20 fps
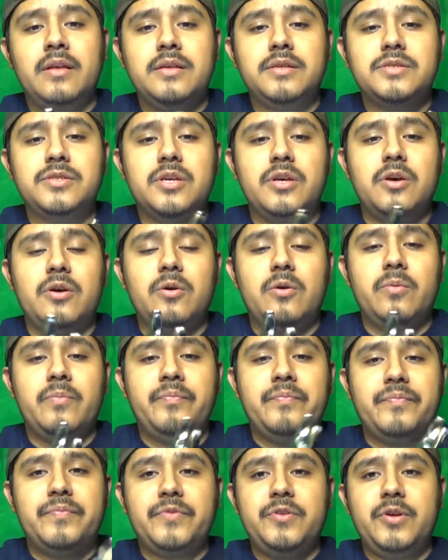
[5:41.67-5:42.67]
So
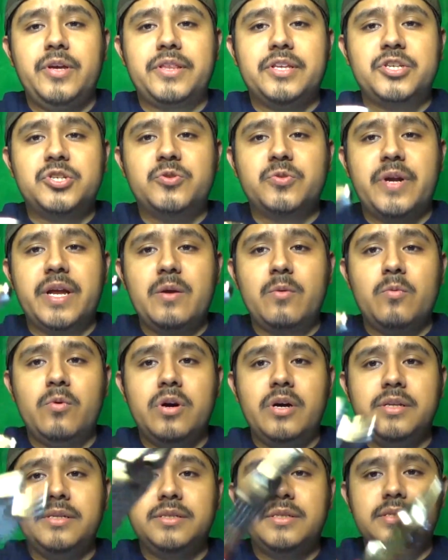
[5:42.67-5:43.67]
you got the straight
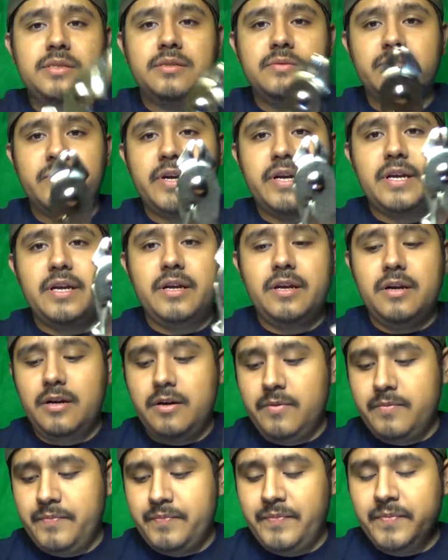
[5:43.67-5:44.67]
ones right
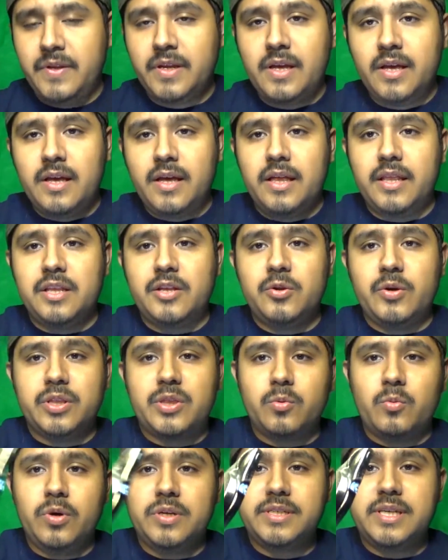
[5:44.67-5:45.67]
here, and then you got
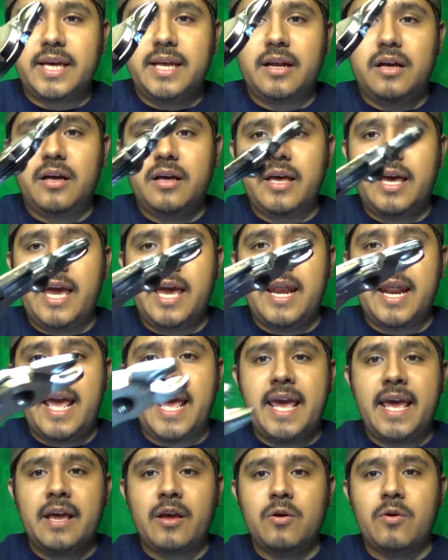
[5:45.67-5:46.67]
the ones at an
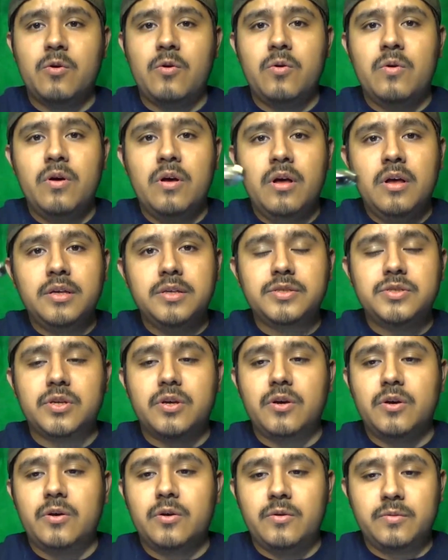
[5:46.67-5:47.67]
angle.
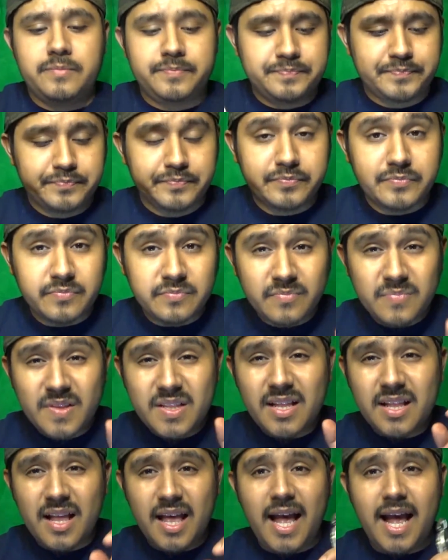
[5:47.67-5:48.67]
So
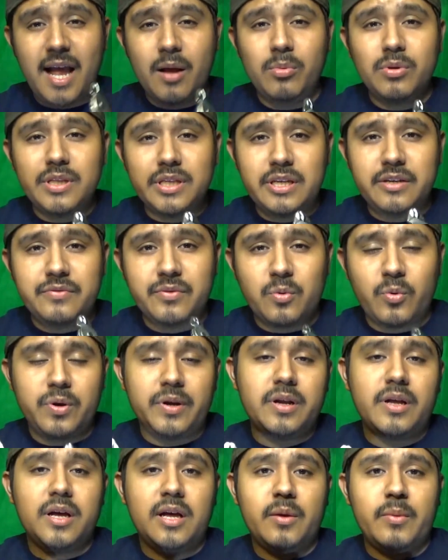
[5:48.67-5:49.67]
I believe the
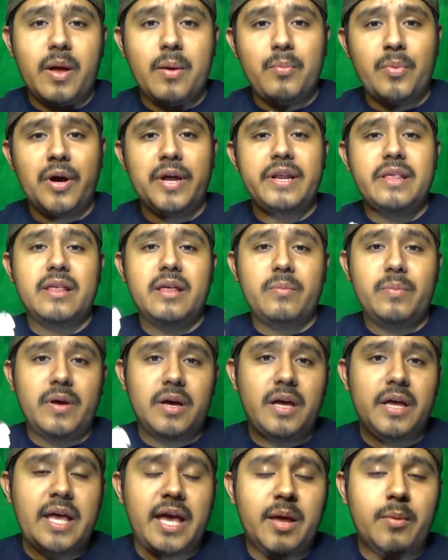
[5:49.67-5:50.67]
one my buddy
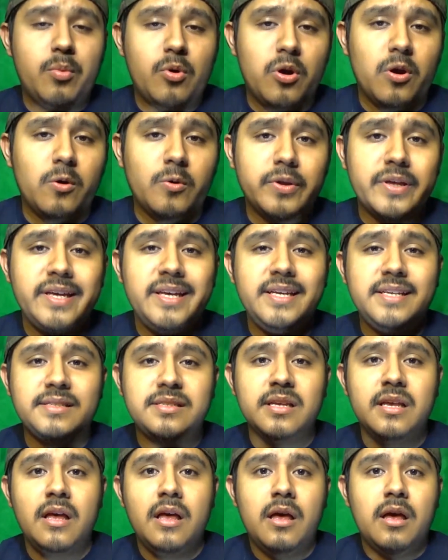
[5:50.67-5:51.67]
I had borrowed
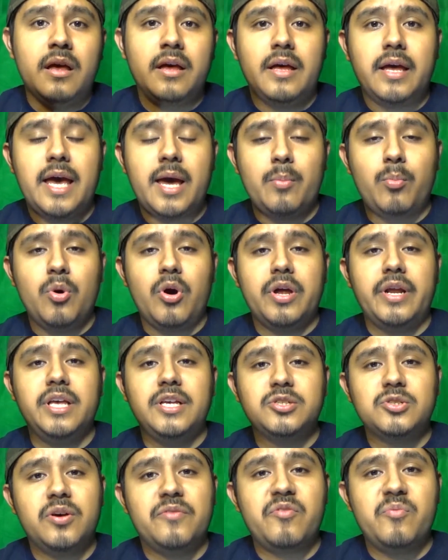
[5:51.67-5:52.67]
his had bought
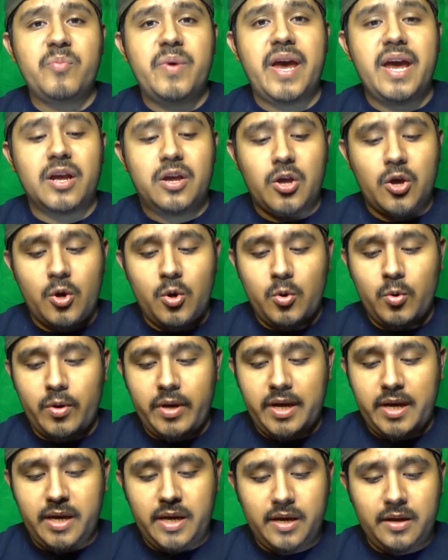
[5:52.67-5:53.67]
his off of Matco,
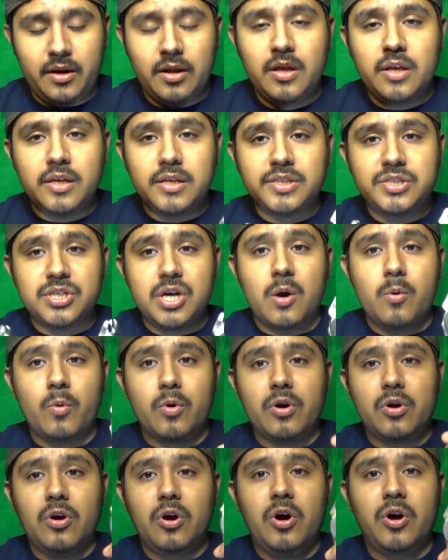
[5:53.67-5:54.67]
and
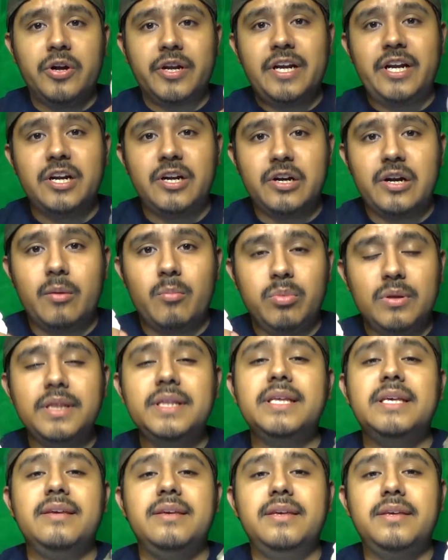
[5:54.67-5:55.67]
somewhere on here I
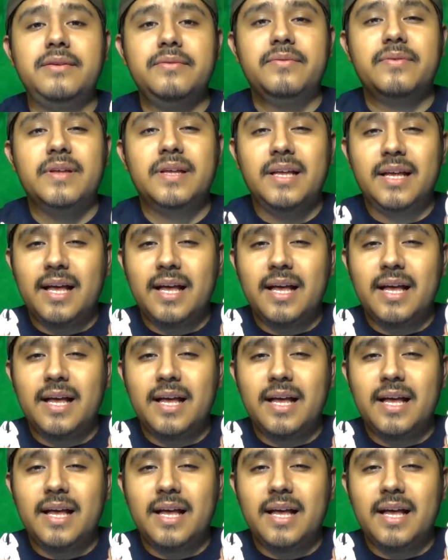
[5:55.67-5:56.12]
believe,